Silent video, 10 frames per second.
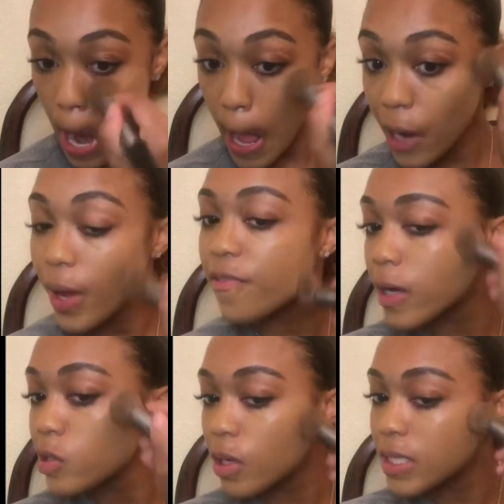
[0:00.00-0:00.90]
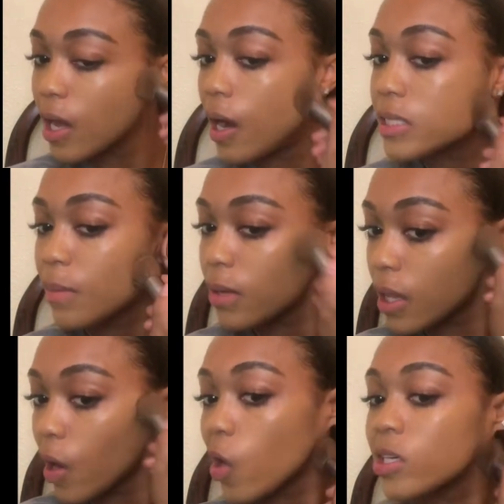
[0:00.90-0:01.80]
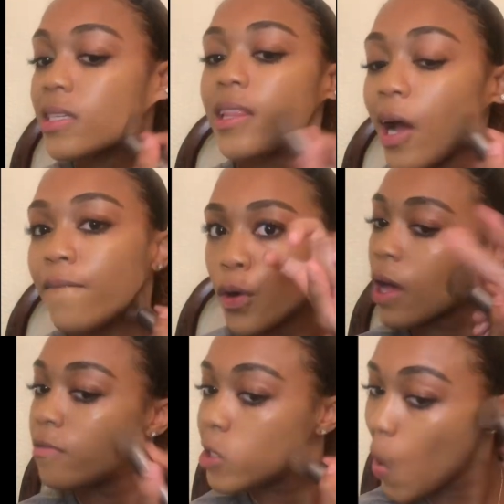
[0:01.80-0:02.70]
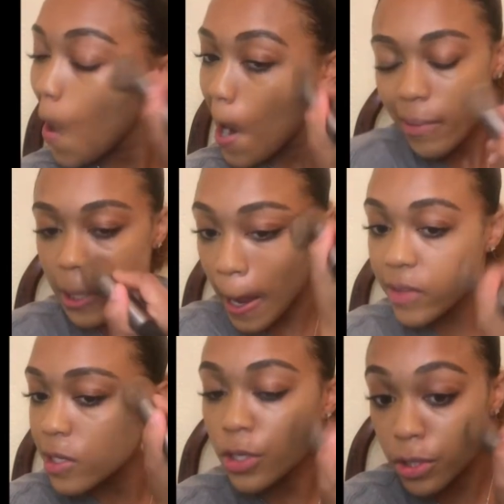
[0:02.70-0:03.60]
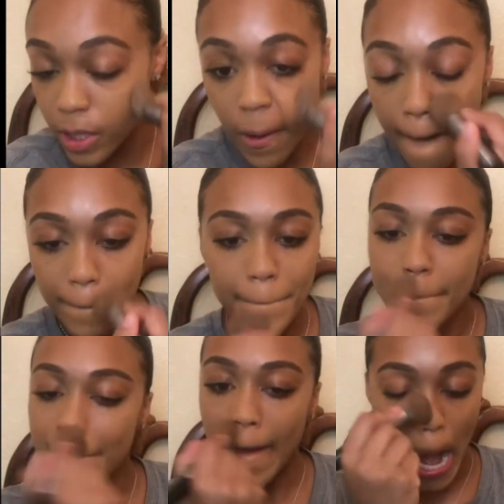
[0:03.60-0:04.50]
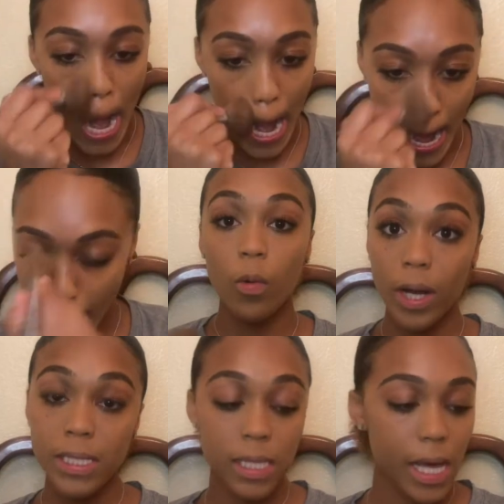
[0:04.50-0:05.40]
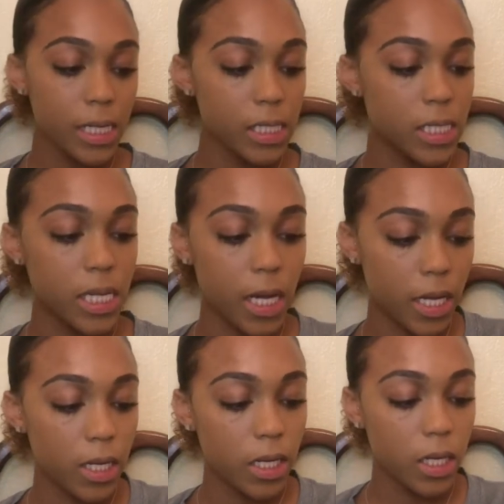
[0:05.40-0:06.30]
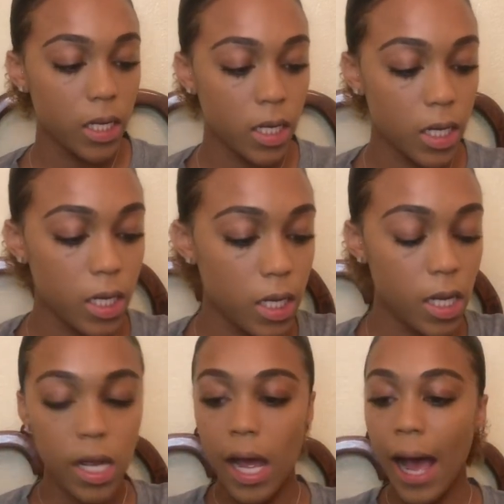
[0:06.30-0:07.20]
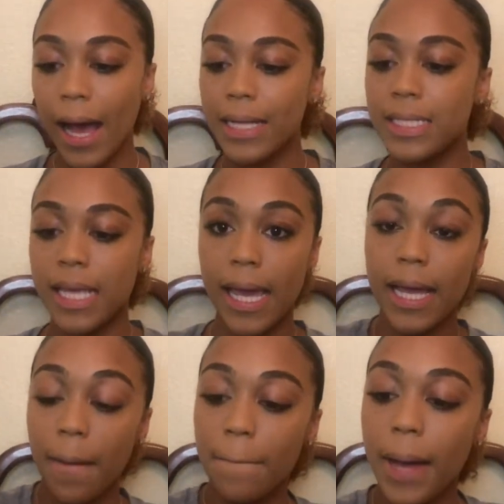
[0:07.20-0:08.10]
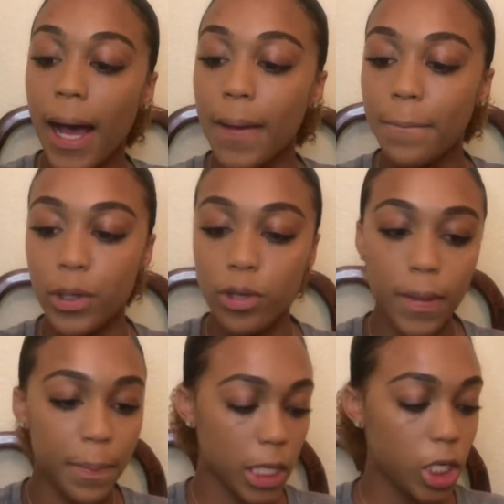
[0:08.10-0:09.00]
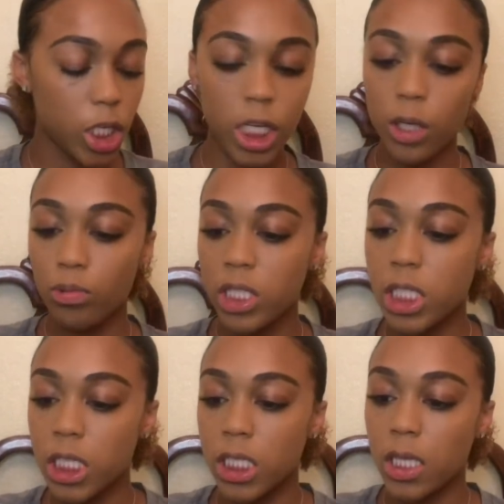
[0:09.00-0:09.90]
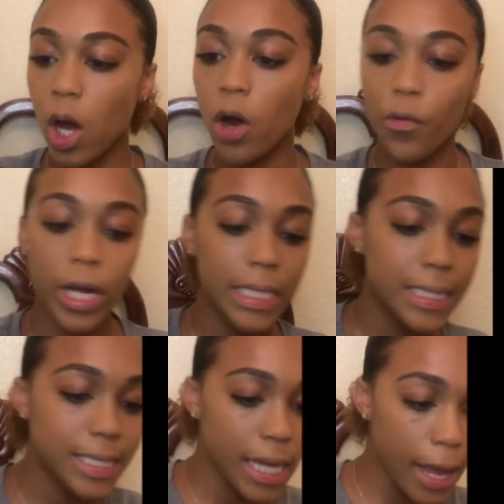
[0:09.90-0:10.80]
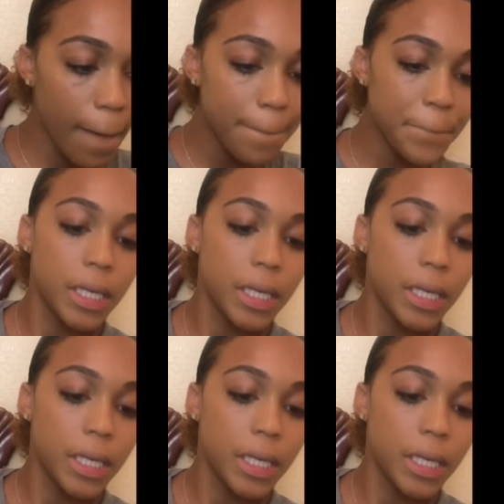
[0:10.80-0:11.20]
And you have freckles, so it's sometimes a lot harder to get like a full coverage. That's okay, they show through, whatever. Once that is done, I take my beauty blender, which is already damp.